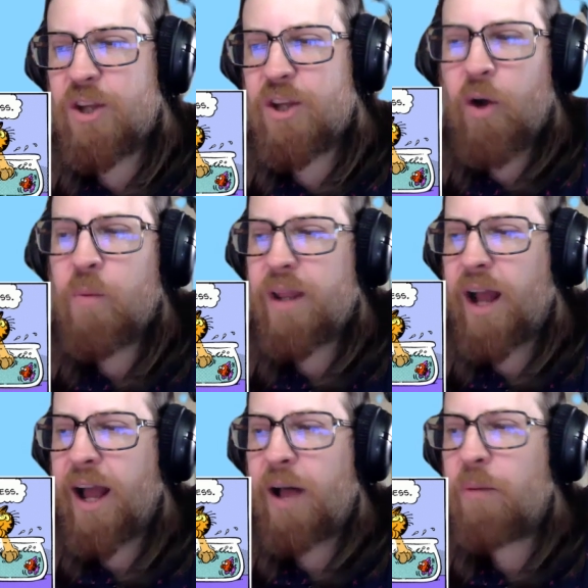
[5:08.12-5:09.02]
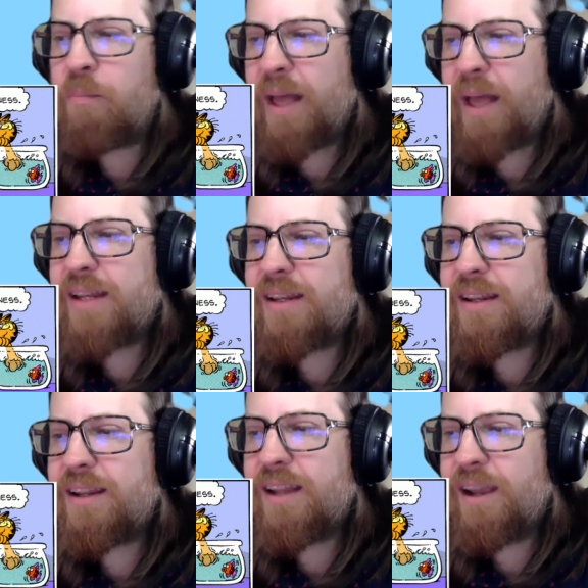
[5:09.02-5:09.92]
but I'll bet
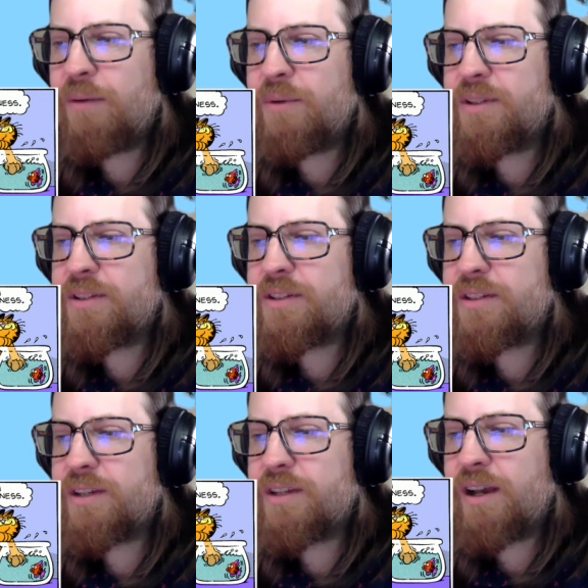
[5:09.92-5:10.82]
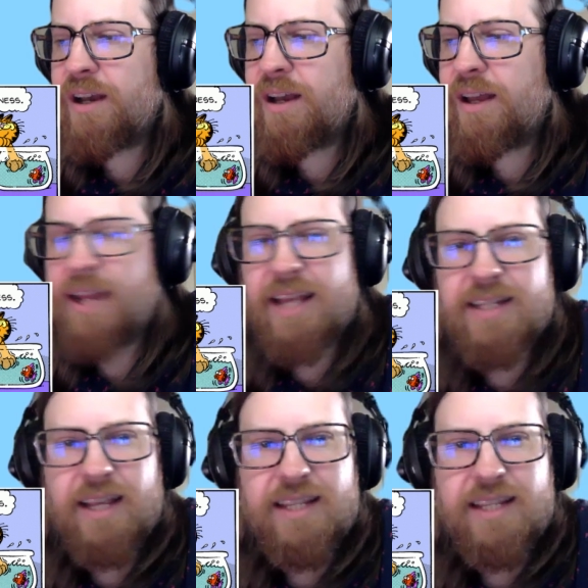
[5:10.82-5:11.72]
it was an
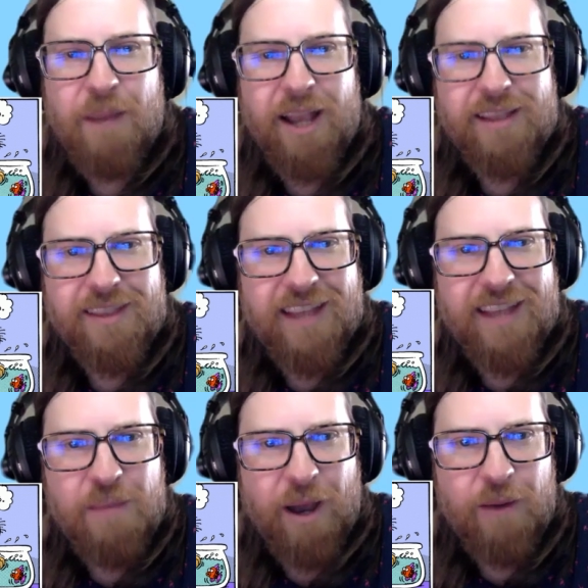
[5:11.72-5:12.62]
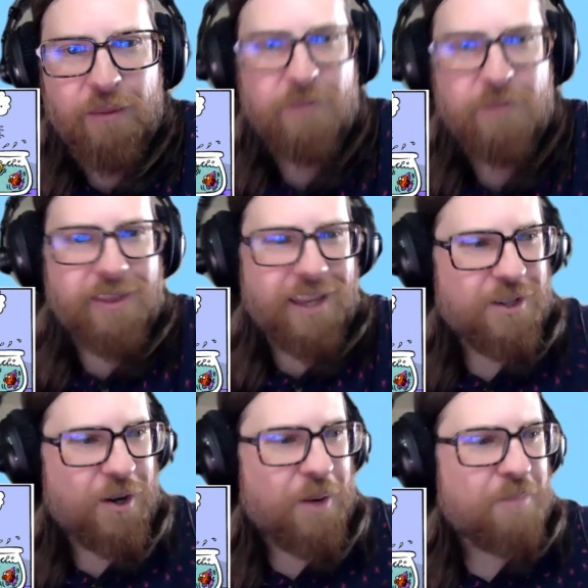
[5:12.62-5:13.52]
anti-Semite that came out with that
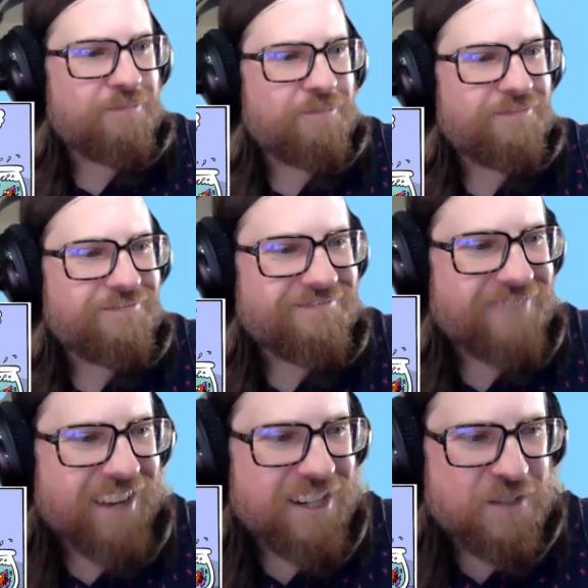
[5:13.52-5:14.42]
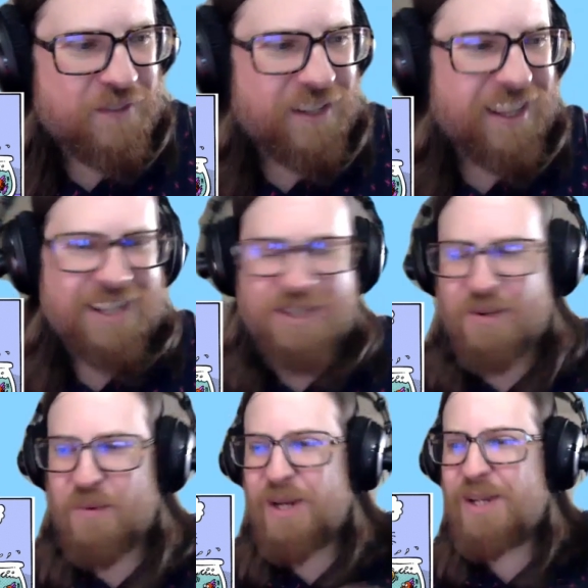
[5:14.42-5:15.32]
term. I just feel like it's a
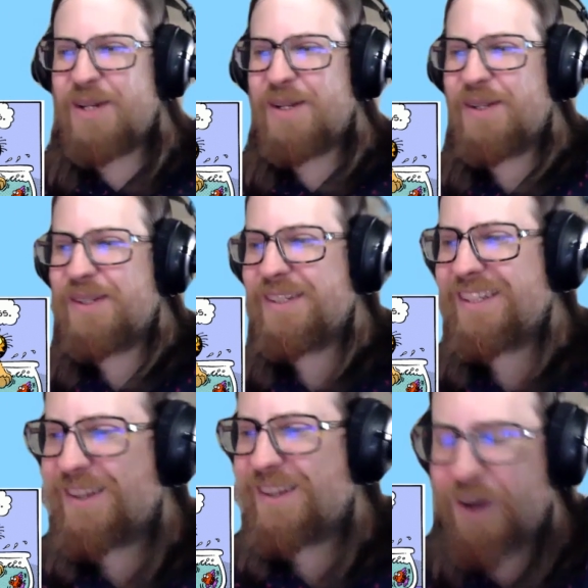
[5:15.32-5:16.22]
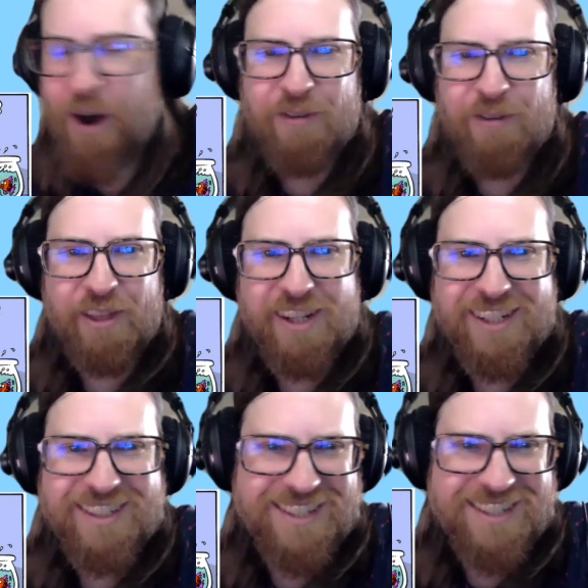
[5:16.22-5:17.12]
real awful
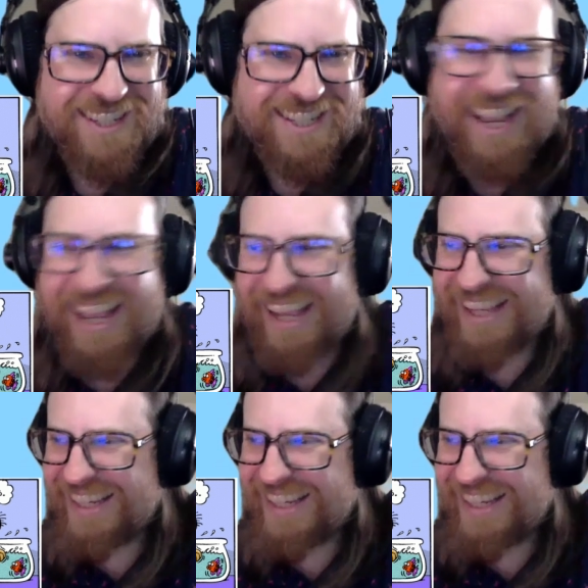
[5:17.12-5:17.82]
thing to say.